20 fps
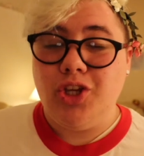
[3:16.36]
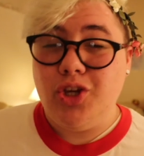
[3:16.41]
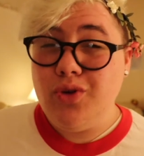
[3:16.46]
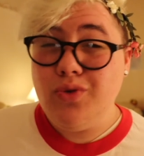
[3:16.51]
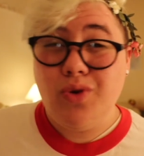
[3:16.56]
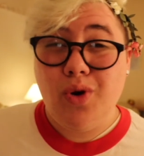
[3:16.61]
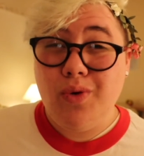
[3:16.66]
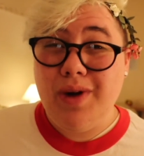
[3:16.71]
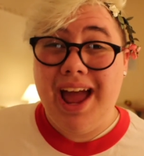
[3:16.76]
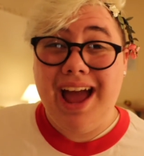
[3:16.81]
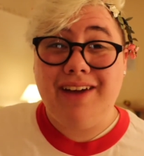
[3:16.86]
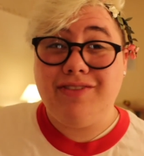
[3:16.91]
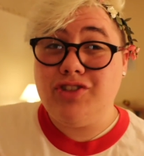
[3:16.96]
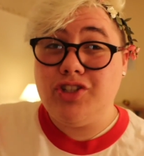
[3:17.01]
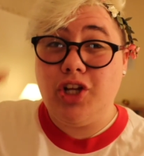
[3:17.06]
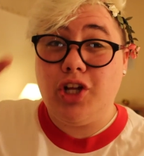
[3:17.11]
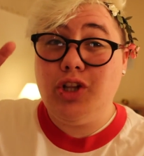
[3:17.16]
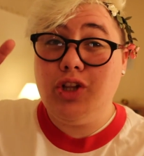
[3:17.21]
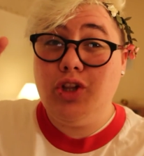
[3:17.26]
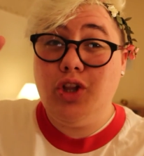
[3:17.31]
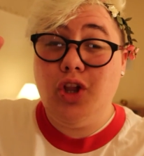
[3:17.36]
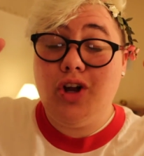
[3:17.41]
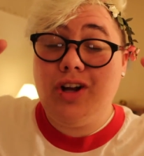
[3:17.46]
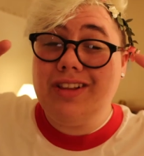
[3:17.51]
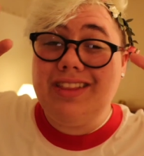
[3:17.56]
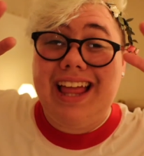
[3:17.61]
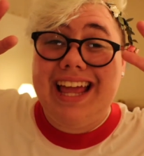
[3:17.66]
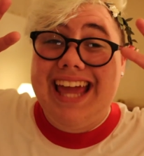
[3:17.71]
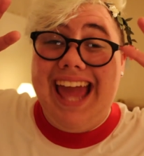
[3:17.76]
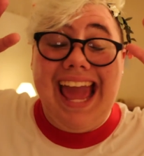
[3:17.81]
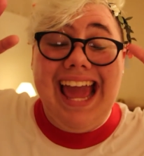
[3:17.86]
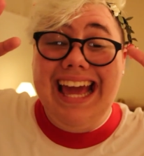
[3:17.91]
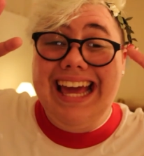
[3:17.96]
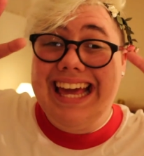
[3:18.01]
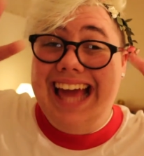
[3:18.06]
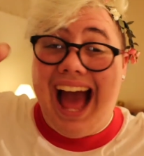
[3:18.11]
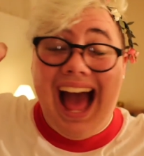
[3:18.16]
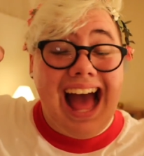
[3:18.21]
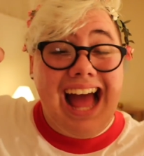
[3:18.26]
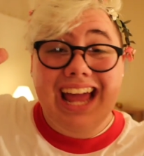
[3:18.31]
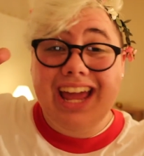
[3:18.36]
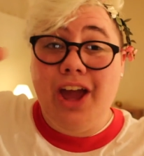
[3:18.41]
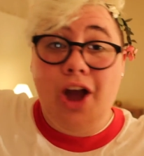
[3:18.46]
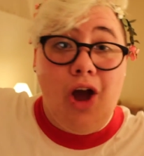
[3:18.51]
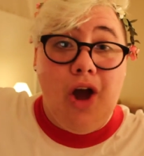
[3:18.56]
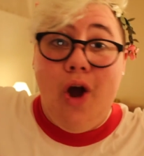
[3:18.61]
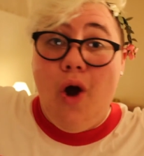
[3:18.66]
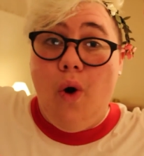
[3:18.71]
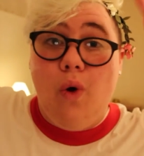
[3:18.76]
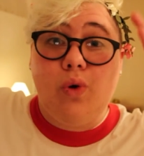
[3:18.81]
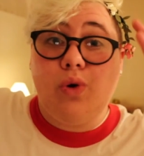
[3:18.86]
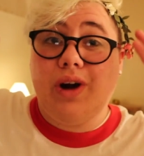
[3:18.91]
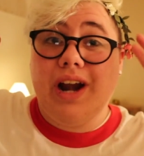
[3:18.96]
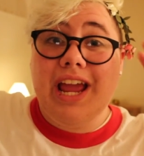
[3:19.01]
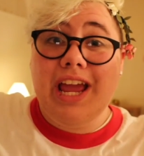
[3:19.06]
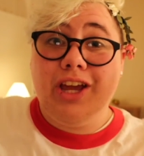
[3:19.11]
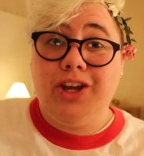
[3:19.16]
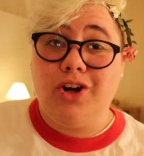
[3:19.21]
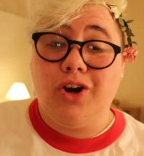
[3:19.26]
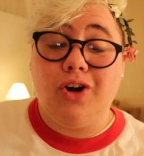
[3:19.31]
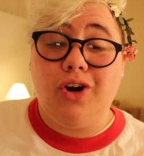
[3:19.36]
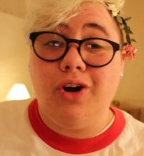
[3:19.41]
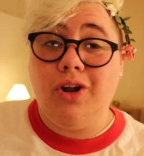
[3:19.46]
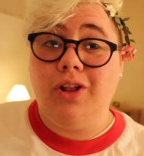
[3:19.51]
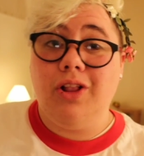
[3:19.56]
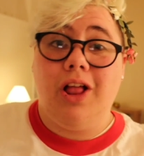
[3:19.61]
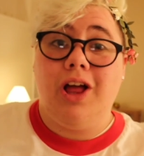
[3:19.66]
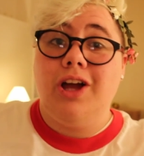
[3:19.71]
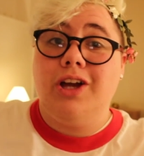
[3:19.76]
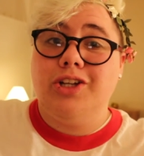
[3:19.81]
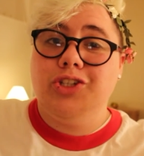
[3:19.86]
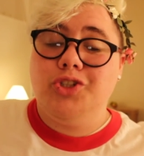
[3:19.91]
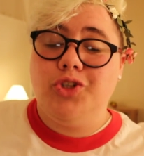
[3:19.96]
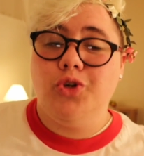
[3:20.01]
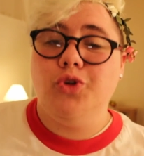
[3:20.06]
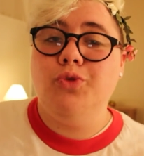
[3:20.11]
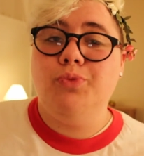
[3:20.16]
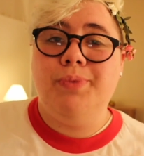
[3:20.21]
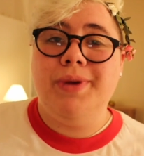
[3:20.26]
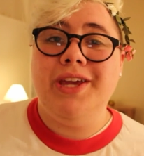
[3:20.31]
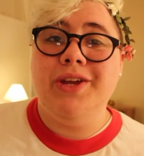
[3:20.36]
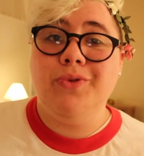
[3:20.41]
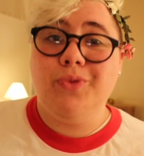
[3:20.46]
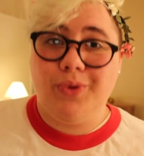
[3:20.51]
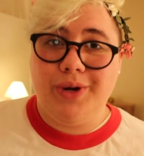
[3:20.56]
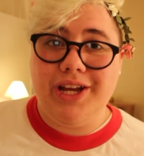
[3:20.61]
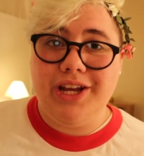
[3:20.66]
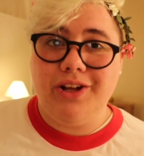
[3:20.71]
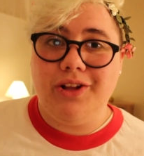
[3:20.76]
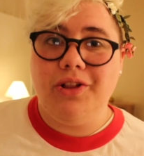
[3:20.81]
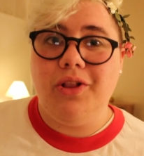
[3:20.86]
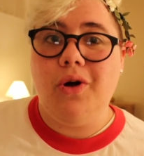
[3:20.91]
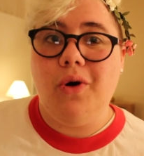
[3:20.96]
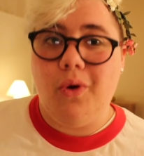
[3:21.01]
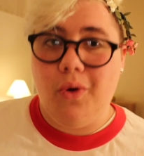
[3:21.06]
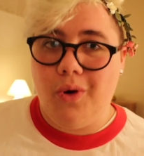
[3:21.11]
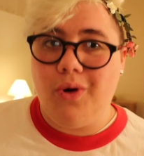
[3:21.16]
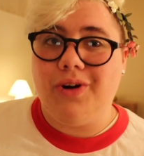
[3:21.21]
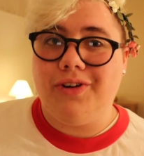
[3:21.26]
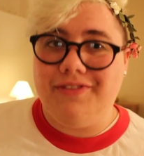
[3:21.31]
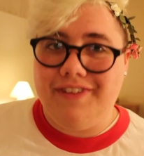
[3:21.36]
You don't have to look like a guy or a girl to be real or